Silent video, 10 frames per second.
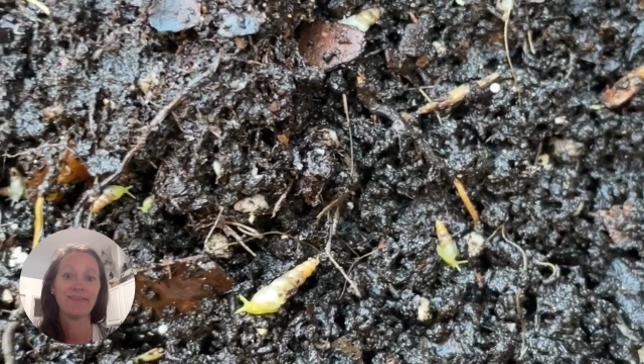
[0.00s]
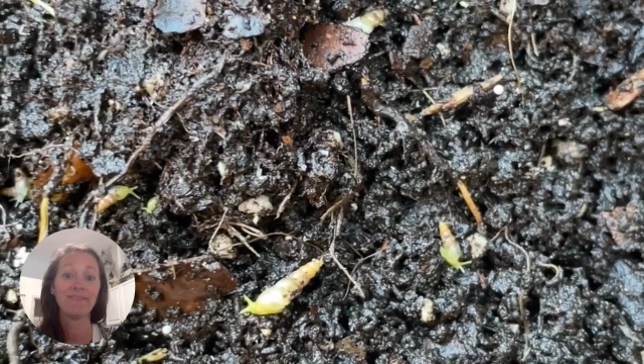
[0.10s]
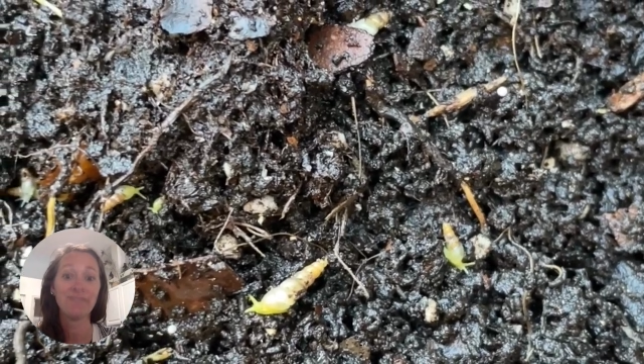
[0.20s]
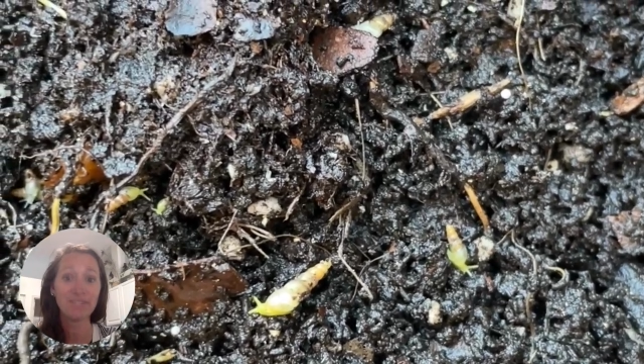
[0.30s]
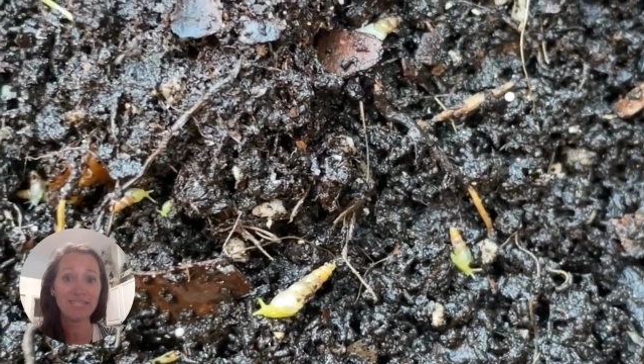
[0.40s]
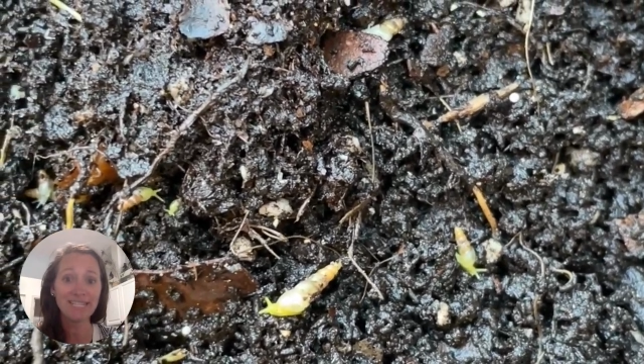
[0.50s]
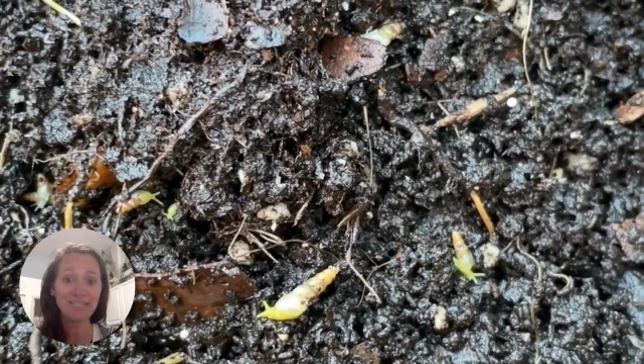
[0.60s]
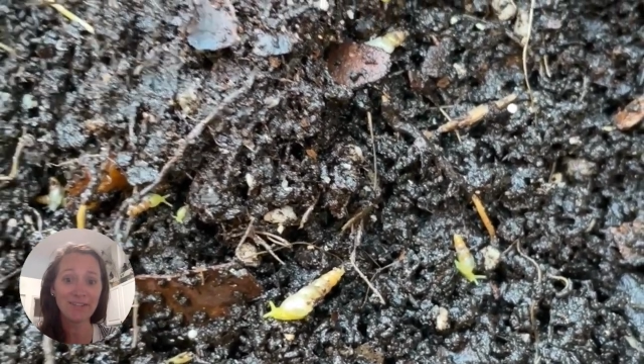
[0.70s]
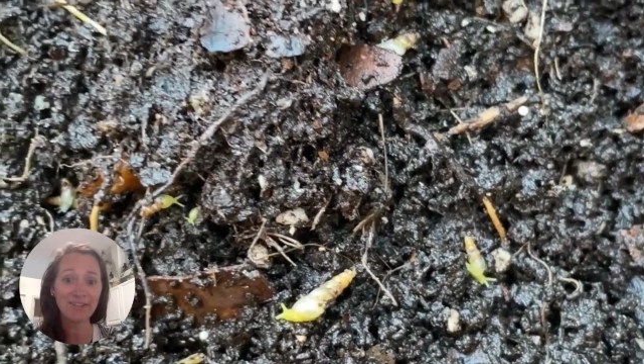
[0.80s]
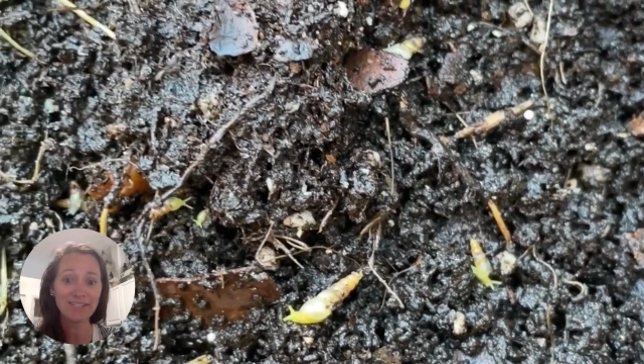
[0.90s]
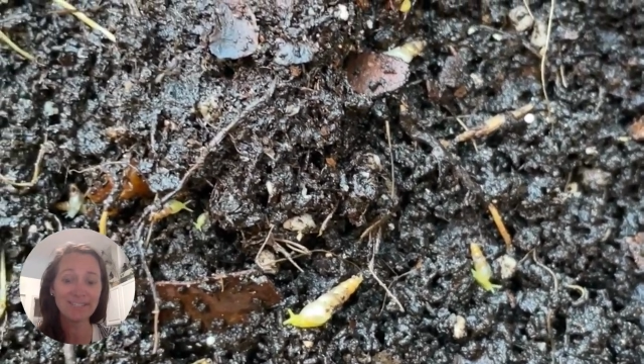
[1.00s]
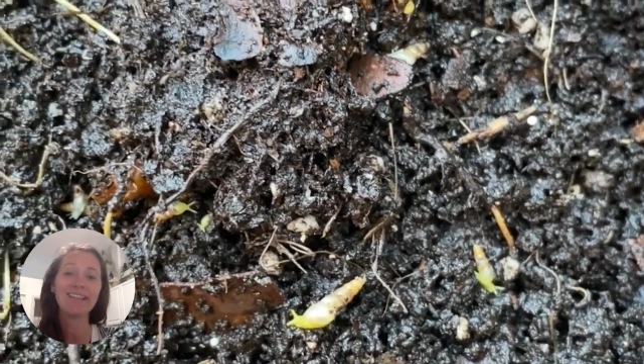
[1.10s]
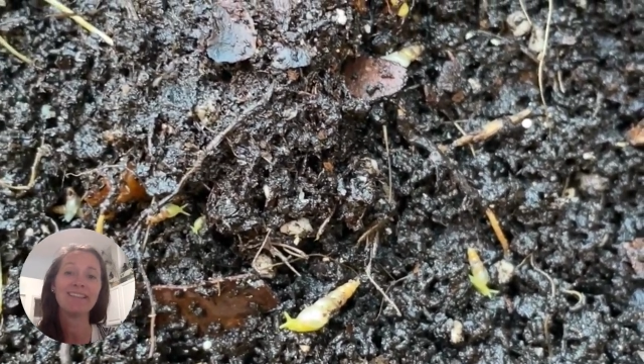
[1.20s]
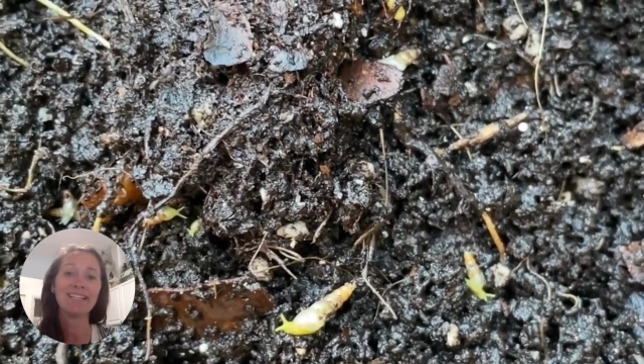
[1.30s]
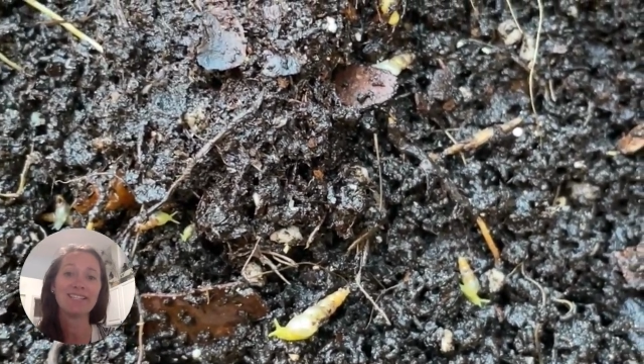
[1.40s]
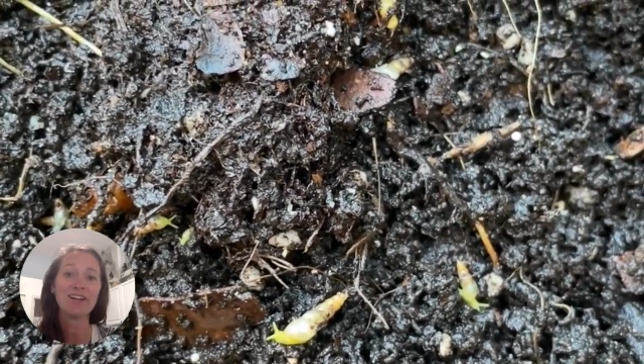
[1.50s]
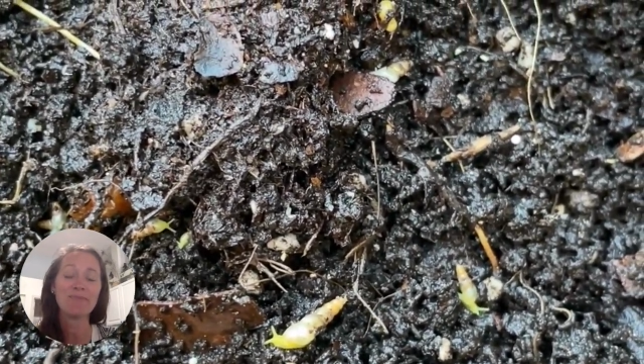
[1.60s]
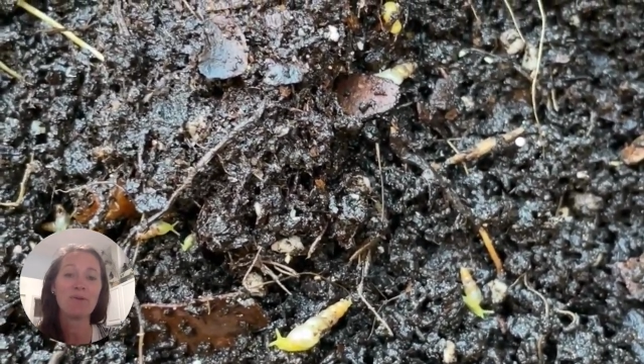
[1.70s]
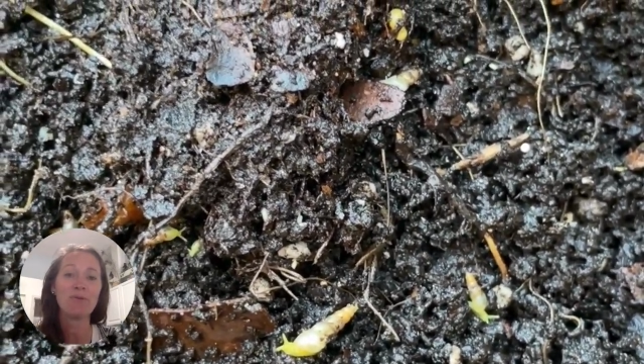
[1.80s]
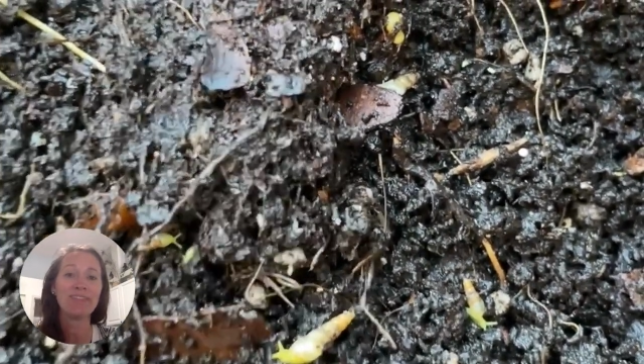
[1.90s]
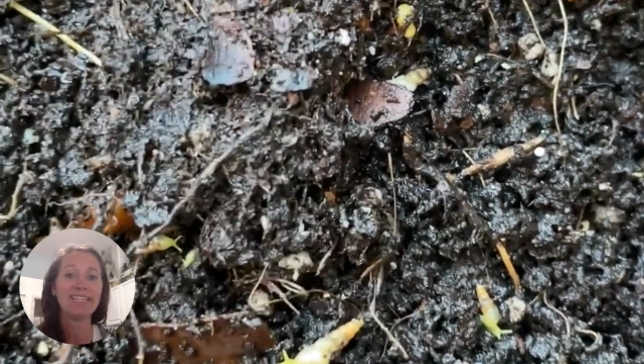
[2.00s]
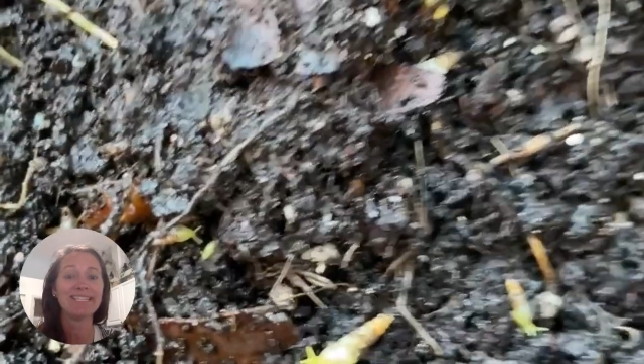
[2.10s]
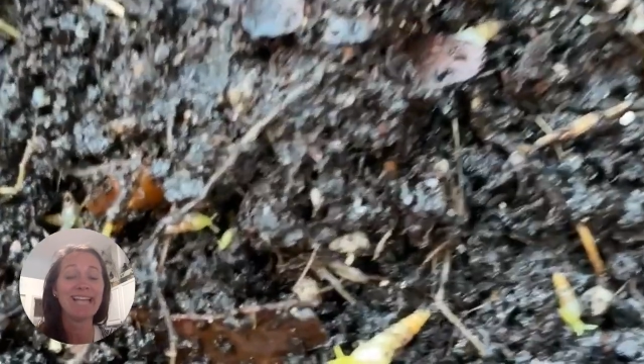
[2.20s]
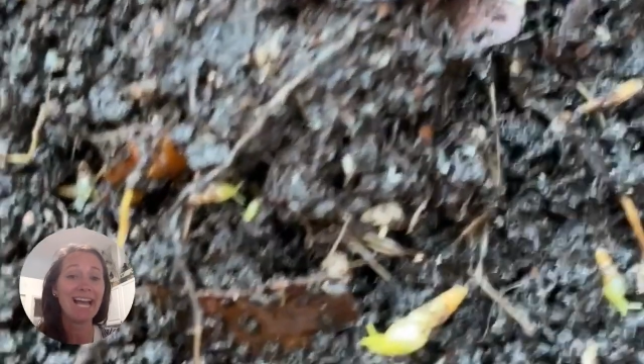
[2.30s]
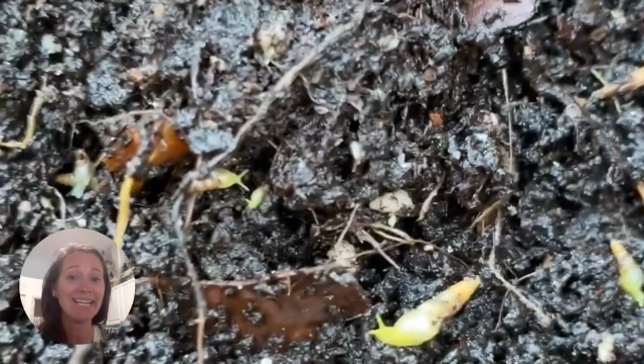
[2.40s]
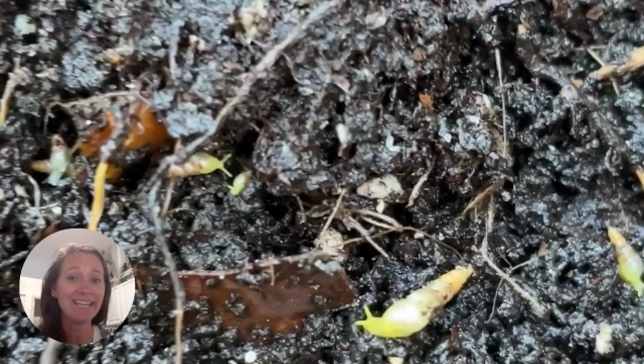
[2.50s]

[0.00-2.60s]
First things first, let's talk about what these tiny